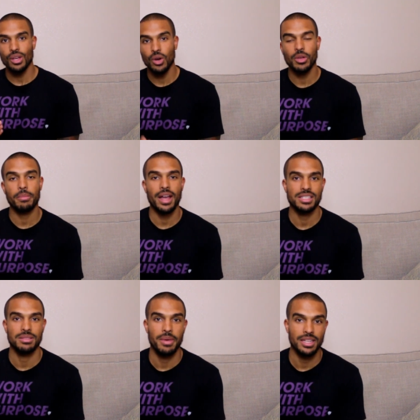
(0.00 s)
going
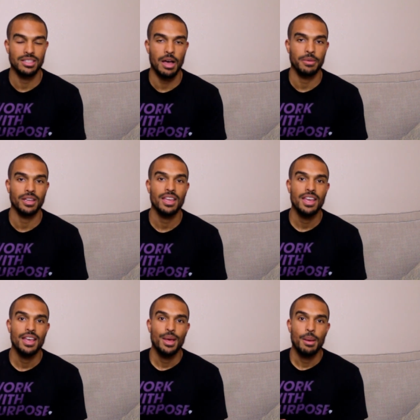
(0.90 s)
back to the main topic,
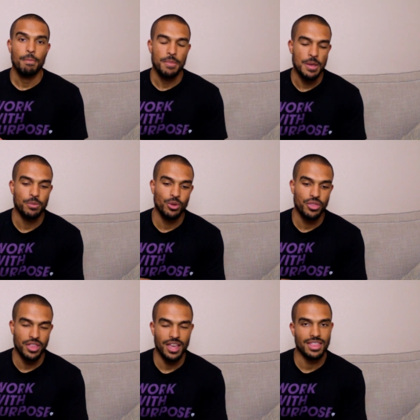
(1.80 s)
people
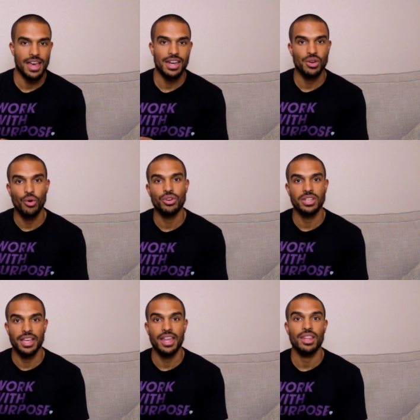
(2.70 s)
think that in order
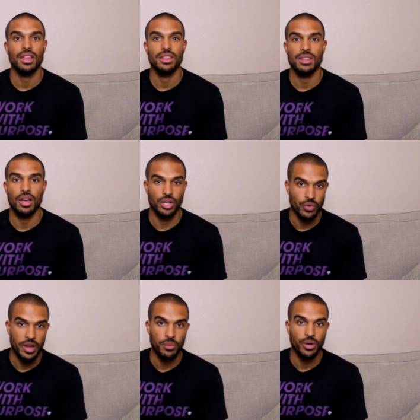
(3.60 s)
to get a
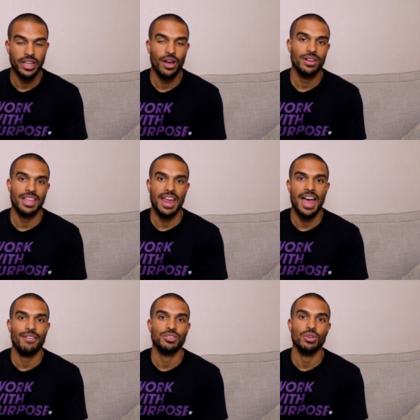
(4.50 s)
great workout, they
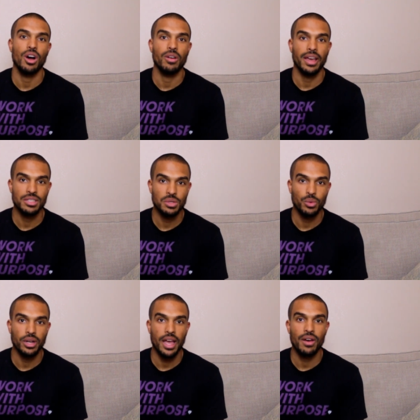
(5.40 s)
have to RX the
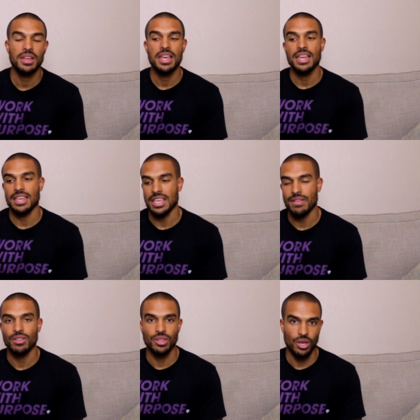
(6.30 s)
workout,
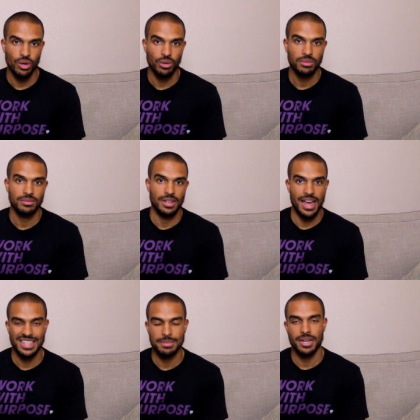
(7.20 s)
even though
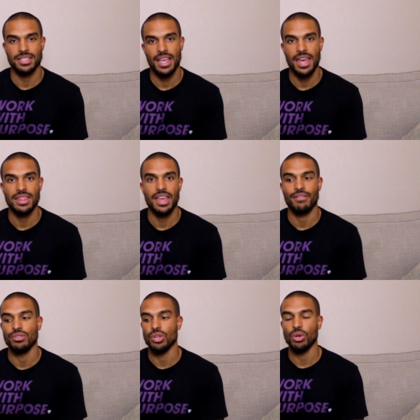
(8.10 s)
nine times out of 10, they
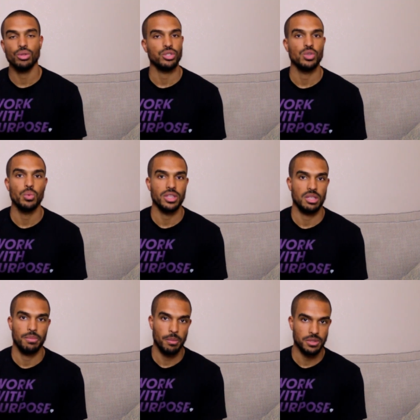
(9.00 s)
have no clue what
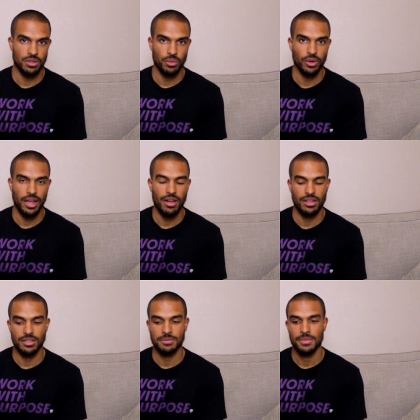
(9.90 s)
the purpose of the workout
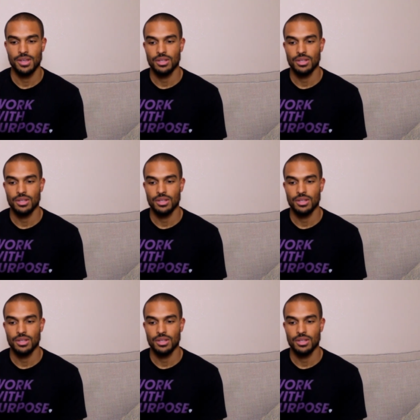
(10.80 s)
is.